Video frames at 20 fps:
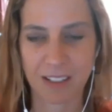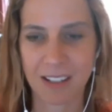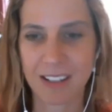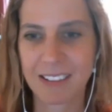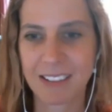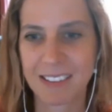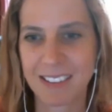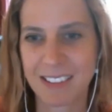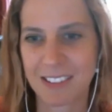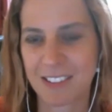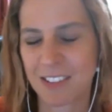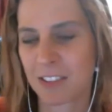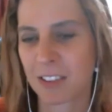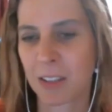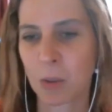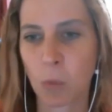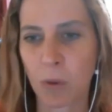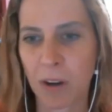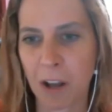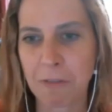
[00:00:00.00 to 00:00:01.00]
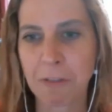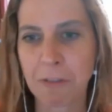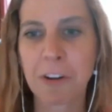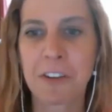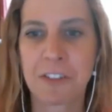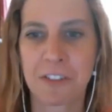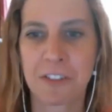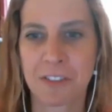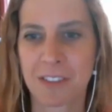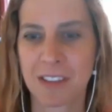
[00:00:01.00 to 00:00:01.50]
just like whatever
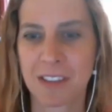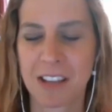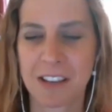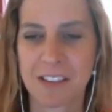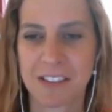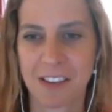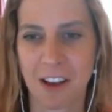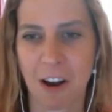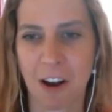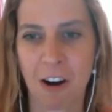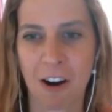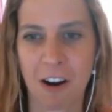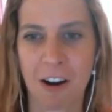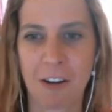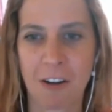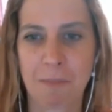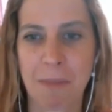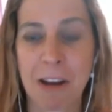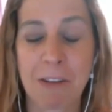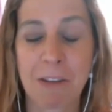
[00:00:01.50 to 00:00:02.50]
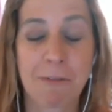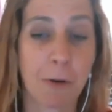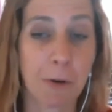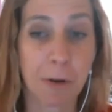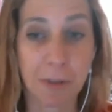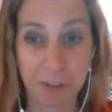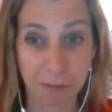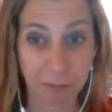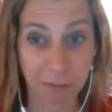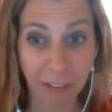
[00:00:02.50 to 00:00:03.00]
is our main
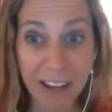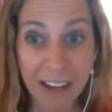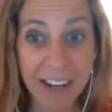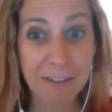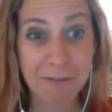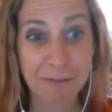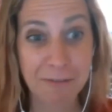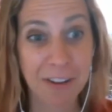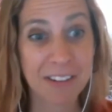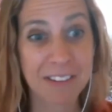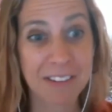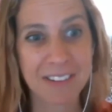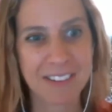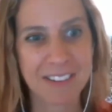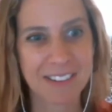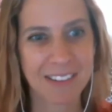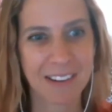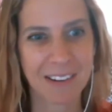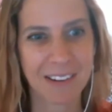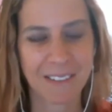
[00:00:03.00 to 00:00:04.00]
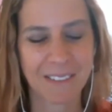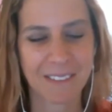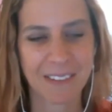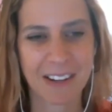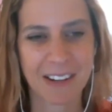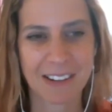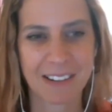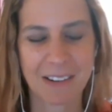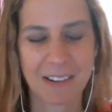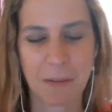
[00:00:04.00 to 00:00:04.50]
focus of life. And so
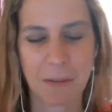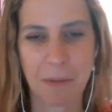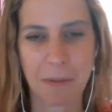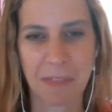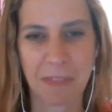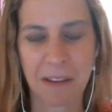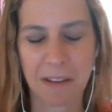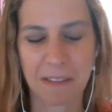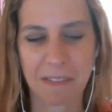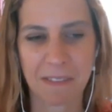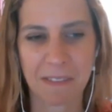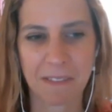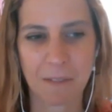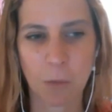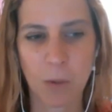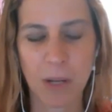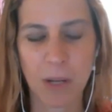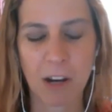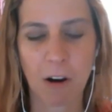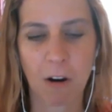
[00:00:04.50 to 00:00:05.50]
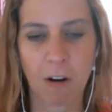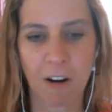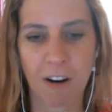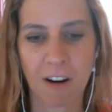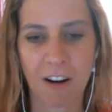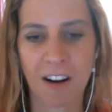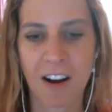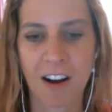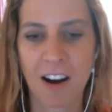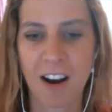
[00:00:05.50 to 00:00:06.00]
but that we
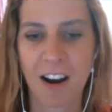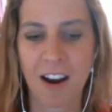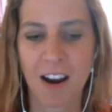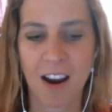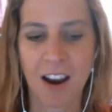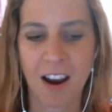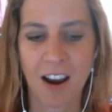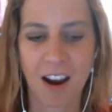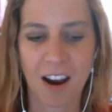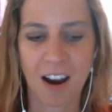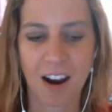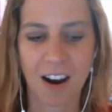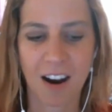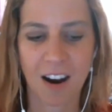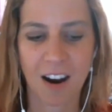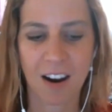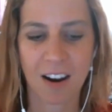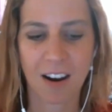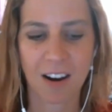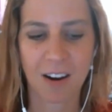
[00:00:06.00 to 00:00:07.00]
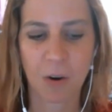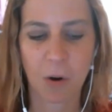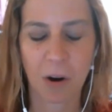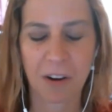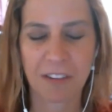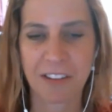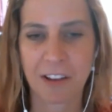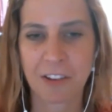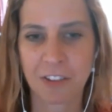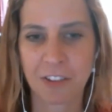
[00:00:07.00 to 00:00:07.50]
are
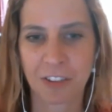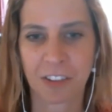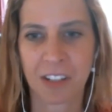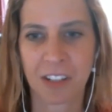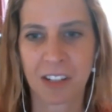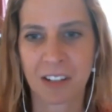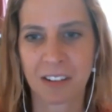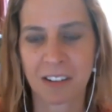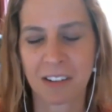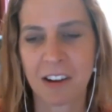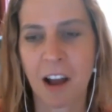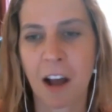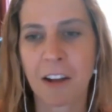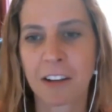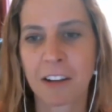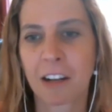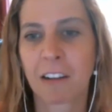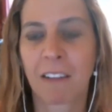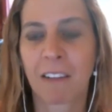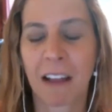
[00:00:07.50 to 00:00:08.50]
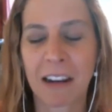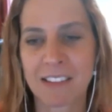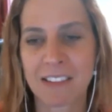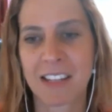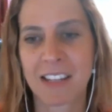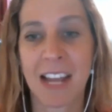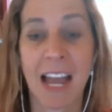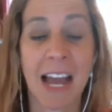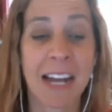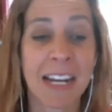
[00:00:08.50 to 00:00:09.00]
essentially not
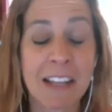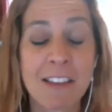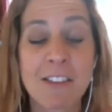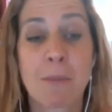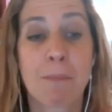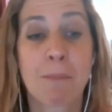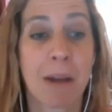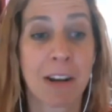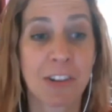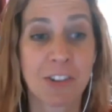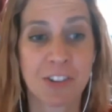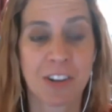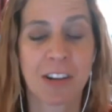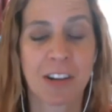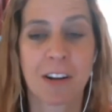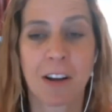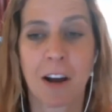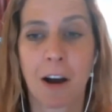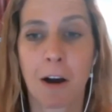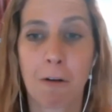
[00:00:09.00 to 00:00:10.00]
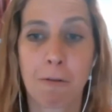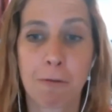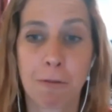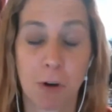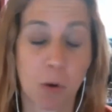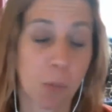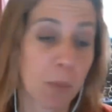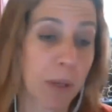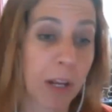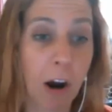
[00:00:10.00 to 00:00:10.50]
neglecting any dimension of
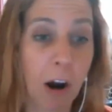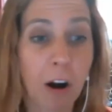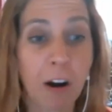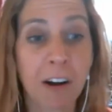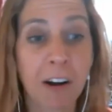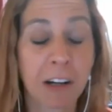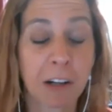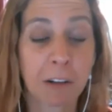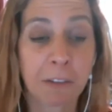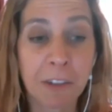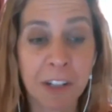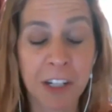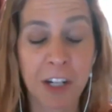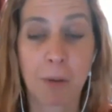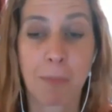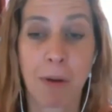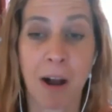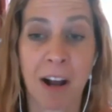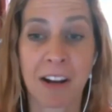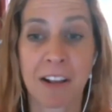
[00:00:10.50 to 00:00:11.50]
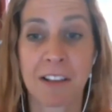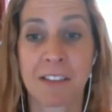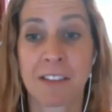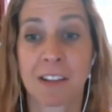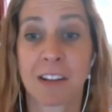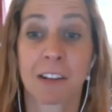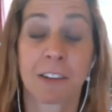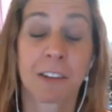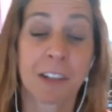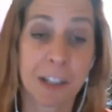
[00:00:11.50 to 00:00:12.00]
who we are, including our bodies,
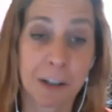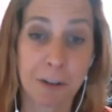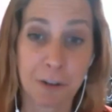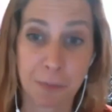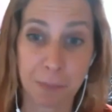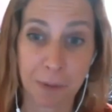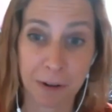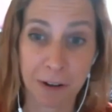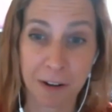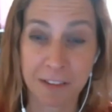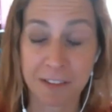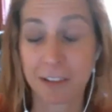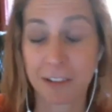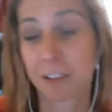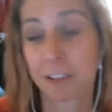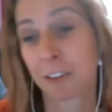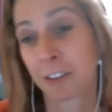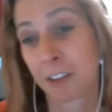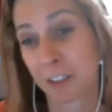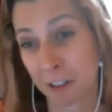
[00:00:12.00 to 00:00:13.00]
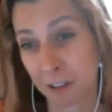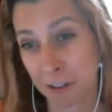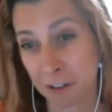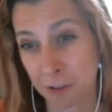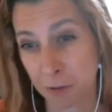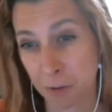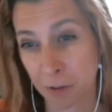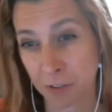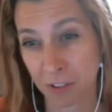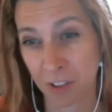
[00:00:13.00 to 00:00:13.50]
including our spirits, including our
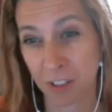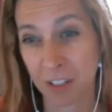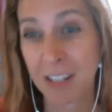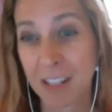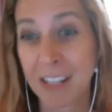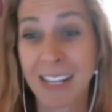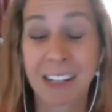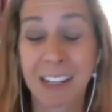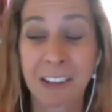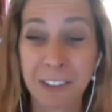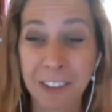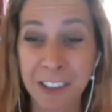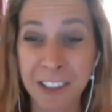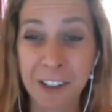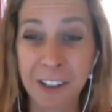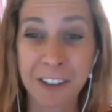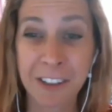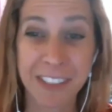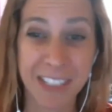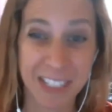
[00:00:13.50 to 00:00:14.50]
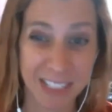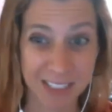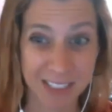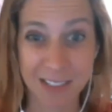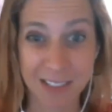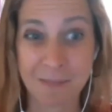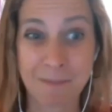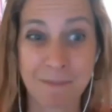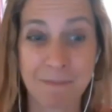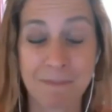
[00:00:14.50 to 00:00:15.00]
intuition, including our yin.